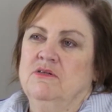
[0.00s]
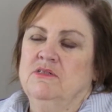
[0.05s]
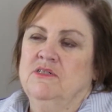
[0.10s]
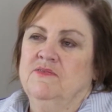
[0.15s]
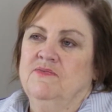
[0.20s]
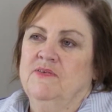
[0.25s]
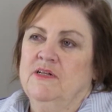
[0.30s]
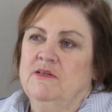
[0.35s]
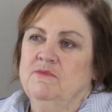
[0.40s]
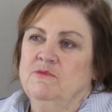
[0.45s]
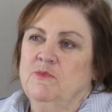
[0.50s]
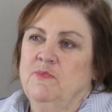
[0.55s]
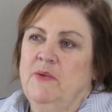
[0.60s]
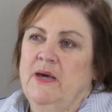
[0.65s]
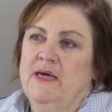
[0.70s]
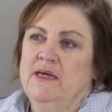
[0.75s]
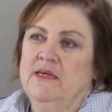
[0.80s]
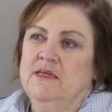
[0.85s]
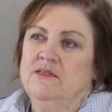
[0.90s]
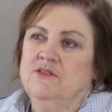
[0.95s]
developed a
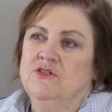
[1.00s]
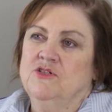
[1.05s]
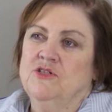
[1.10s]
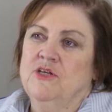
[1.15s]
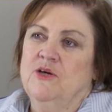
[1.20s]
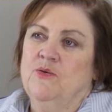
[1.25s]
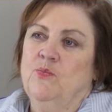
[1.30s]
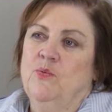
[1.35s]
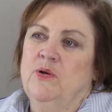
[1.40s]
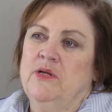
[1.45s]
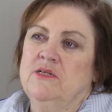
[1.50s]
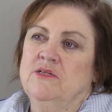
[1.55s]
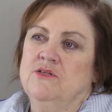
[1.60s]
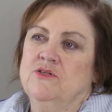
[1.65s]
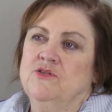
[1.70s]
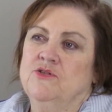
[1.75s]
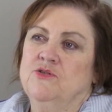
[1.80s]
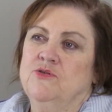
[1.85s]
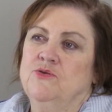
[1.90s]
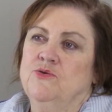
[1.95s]
package that
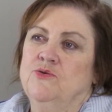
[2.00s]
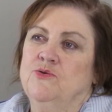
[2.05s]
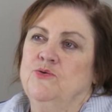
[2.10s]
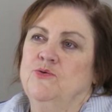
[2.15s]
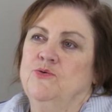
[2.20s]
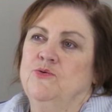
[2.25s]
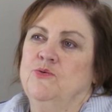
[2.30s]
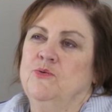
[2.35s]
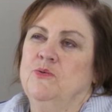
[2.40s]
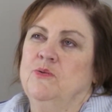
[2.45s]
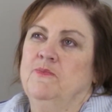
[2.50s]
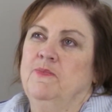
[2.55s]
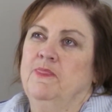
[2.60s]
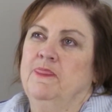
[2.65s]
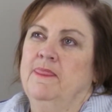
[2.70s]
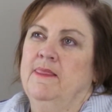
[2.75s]
went to